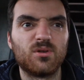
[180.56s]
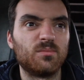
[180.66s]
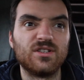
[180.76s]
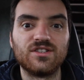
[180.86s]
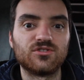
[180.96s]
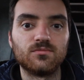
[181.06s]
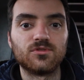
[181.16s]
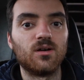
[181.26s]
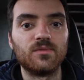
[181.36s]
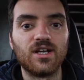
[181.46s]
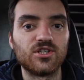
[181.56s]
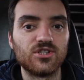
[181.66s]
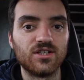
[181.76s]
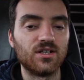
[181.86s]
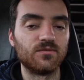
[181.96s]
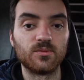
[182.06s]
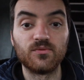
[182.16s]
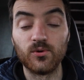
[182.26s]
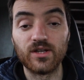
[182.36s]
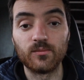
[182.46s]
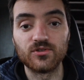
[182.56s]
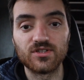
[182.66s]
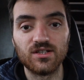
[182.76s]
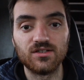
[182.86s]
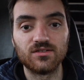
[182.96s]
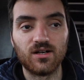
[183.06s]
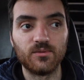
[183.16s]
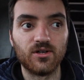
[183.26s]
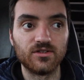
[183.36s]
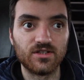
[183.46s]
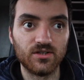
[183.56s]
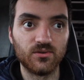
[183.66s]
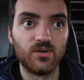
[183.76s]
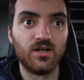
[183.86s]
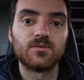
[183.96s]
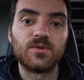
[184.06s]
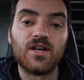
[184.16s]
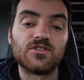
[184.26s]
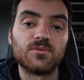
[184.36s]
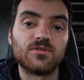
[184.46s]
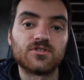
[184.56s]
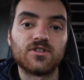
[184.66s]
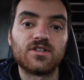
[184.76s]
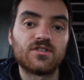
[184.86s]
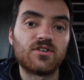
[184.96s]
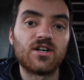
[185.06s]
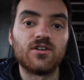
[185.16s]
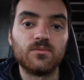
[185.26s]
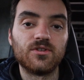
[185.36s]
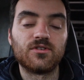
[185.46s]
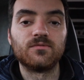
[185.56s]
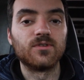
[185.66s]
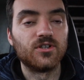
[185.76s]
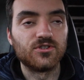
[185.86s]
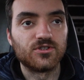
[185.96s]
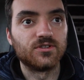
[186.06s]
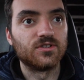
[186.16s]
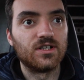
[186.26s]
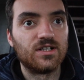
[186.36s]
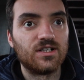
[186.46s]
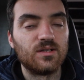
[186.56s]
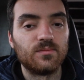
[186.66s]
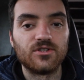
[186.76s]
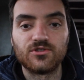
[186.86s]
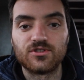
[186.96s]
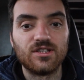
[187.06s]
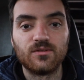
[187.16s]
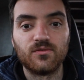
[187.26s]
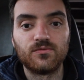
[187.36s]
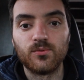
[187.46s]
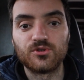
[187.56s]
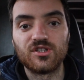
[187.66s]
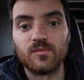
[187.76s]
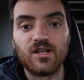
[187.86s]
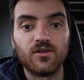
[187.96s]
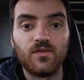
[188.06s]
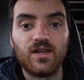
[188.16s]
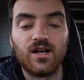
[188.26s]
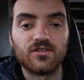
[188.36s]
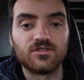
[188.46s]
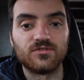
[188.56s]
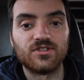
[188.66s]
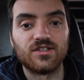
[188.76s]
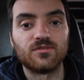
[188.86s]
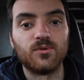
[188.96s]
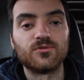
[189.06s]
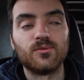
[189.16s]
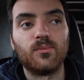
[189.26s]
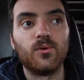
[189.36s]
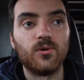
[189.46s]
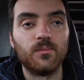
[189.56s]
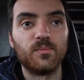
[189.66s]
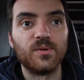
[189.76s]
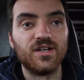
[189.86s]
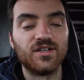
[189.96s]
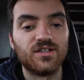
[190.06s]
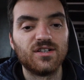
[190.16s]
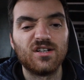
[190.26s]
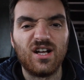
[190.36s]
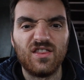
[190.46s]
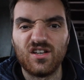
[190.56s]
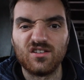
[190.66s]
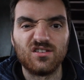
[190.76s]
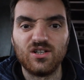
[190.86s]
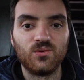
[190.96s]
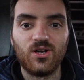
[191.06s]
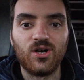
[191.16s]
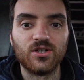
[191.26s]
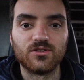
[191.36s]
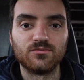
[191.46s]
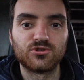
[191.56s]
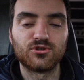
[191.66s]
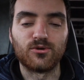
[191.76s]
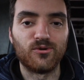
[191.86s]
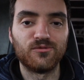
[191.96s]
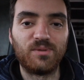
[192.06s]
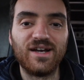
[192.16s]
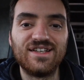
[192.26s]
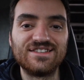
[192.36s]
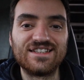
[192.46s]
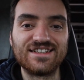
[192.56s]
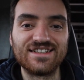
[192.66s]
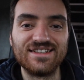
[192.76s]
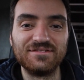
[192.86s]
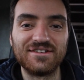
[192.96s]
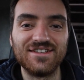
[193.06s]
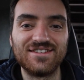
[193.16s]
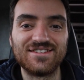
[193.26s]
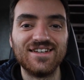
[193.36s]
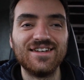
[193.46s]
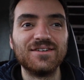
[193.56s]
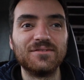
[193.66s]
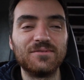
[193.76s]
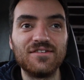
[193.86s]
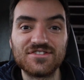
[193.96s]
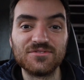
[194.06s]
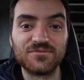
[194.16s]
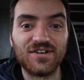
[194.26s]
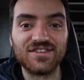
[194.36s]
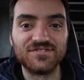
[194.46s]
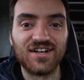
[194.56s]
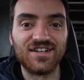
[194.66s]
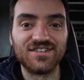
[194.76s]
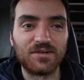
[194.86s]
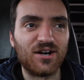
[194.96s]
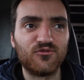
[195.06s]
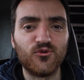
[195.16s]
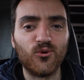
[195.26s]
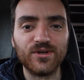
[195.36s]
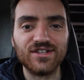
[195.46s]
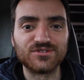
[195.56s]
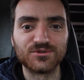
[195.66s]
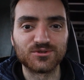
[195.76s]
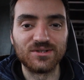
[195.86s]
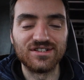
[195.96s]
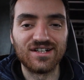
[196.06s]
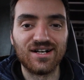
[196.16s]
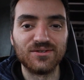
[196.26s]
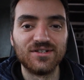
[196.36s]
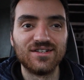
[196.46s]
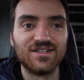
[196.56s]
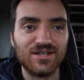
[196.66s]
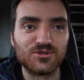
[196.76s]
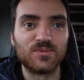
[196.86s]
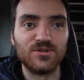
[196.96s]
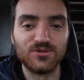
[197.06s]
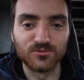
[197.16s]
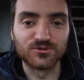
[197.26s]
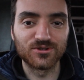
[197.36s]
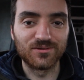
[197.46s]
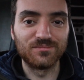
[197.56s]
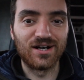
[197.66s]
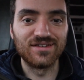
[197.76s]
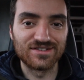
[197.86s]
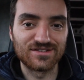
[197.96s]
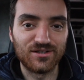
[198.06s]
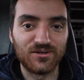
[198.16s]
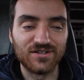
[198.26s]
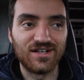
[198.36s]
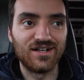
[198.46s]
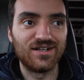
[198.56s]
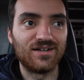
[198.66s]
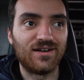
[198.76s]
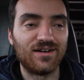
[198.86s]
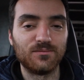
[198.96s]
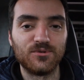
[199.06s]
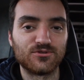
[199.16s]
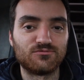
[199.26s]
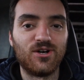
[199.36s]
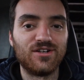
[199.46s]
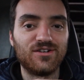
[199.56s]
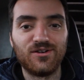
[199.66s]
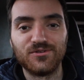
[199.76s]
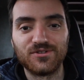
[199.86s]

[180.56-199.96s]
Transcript: probably sometime next year. Obviously before the MOT, that'll be ideal. But yeah, so we're just going to crack on with the conversion and just keep going full steam ahead on that, because obviously that's the most important bit. And that little light can sod off basically, because ever since we've had the van, about 4 weeks or something now, it's just been non-stop about this light, and we're just writing a line